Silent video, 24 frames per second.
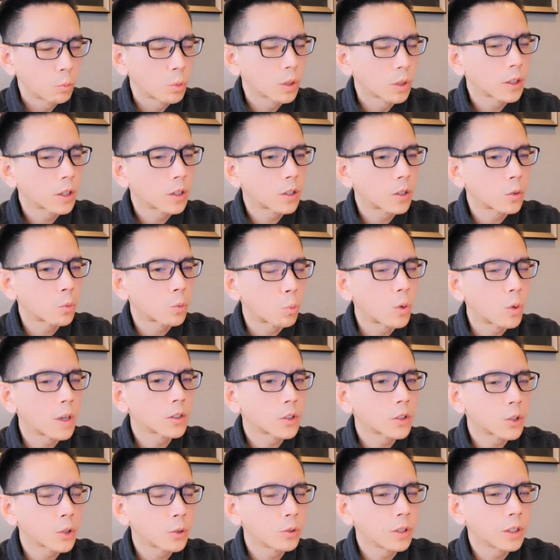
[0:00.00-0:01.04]

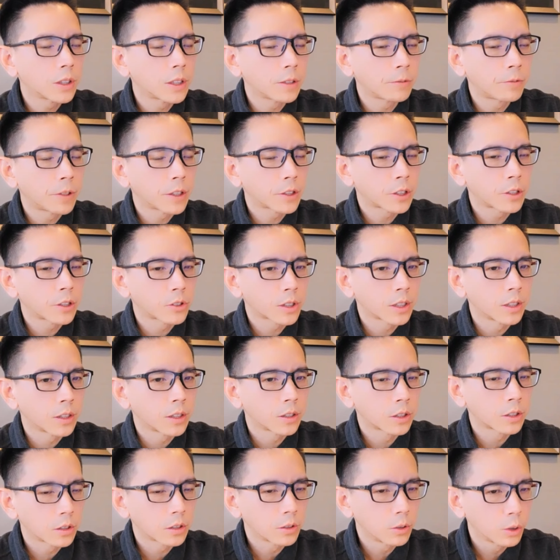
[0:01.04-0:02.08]
What do the
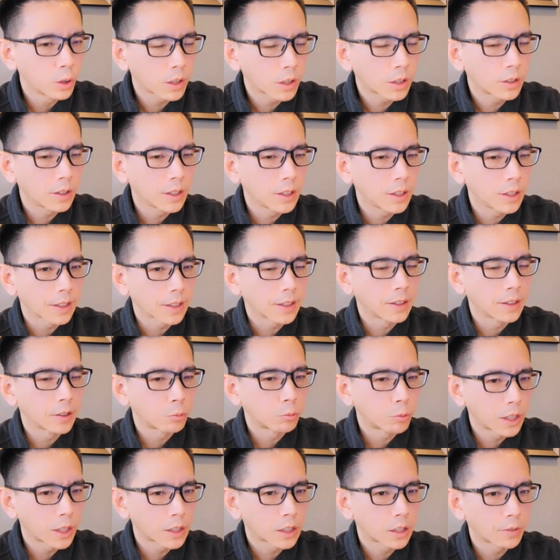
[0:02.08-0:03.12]
deficiencies look like in
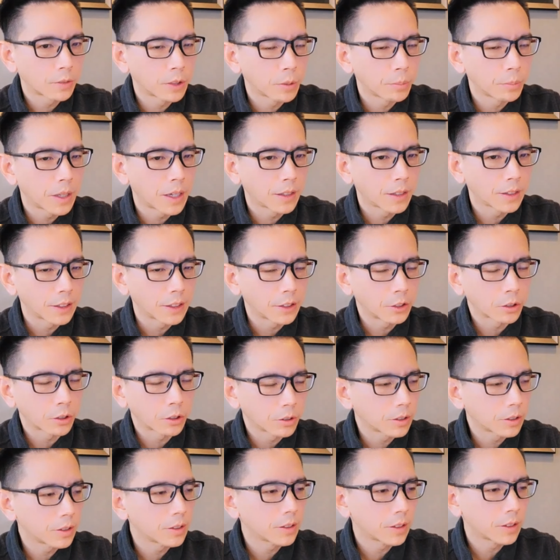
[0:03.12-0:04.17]
the rest of the body?
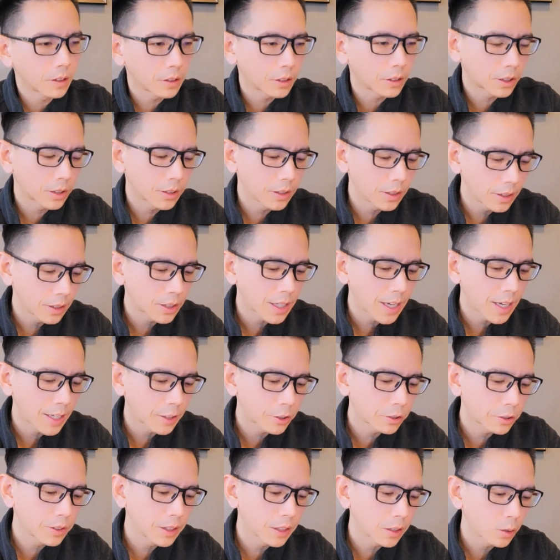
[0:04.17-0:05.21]
So it's
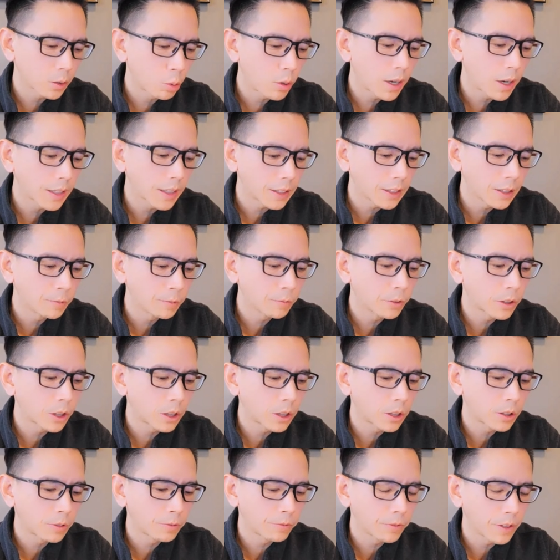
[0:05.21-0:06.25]
actually quite an
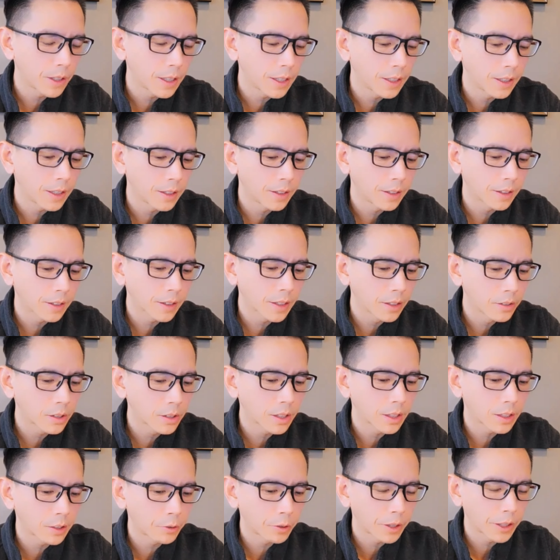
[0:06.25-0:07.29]
involved
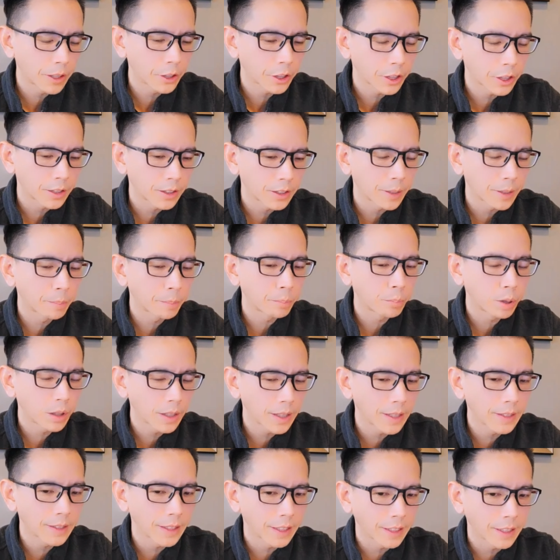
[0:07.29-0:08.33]
consideration and
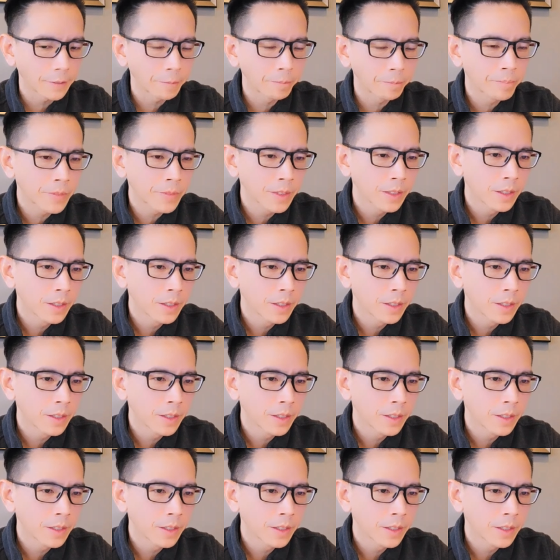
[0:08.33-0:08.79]
planning.